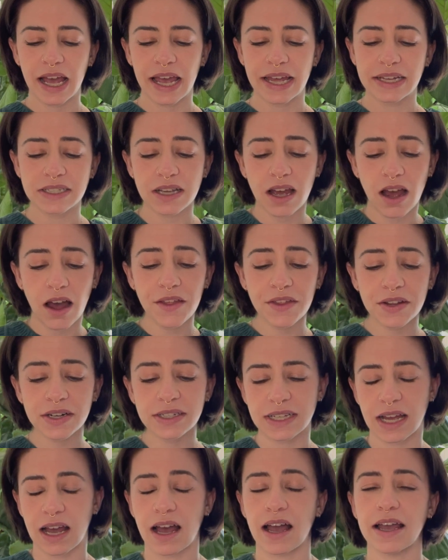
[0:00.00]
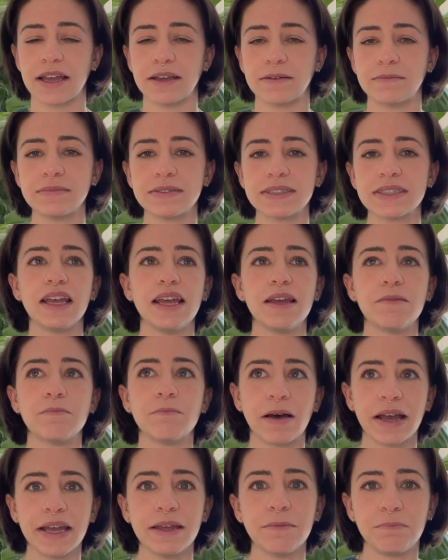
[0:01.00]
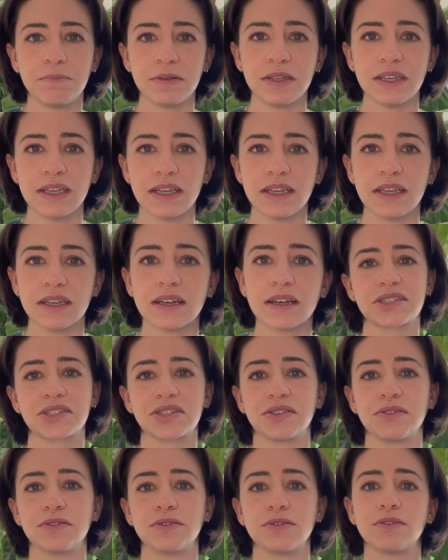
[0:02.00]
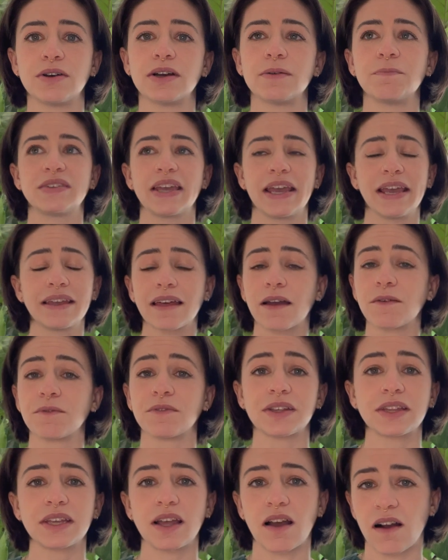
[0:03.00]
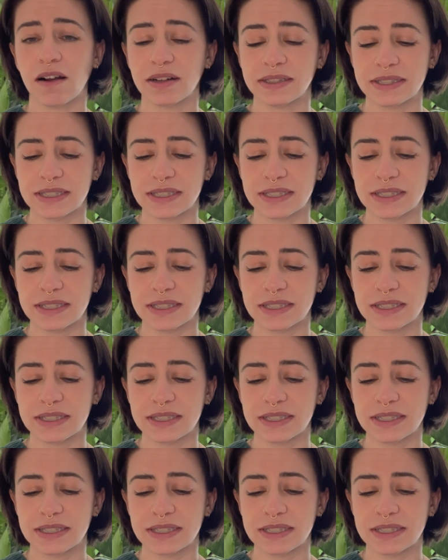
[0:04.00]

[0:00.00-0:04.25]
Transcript: And other times it might be to take that really hard